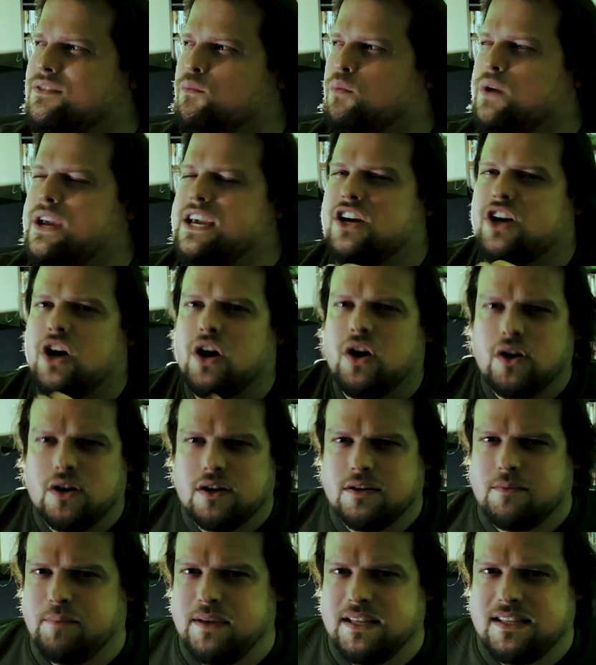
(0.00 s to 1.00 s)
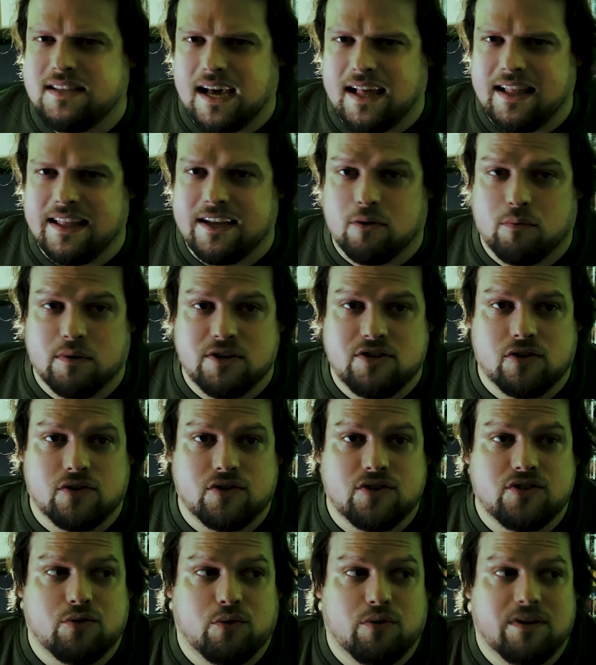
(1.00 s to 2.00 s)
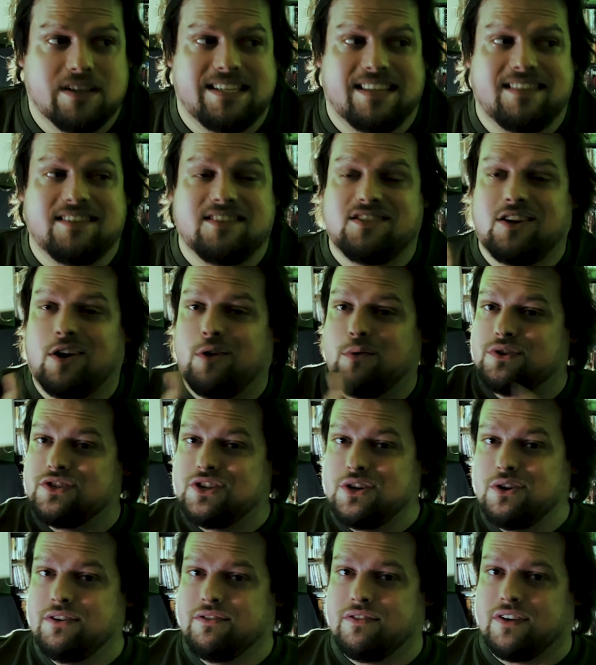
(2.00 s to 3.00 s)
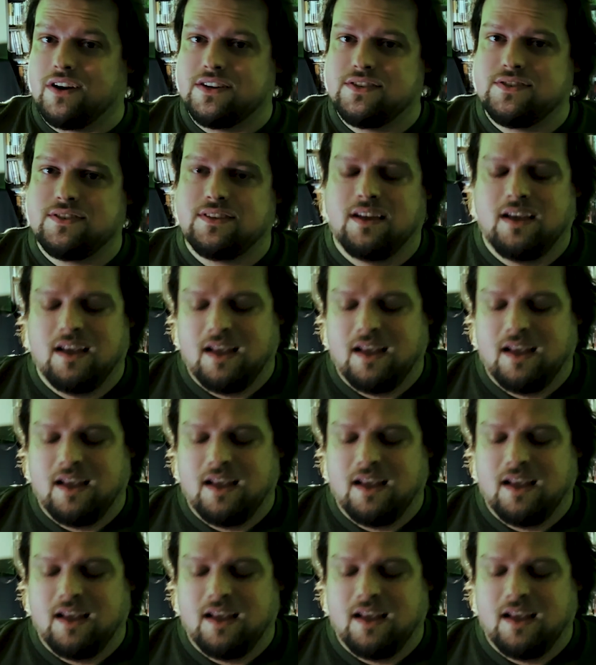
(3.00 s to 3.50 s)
we could be telling original stories in the Star Wars universe.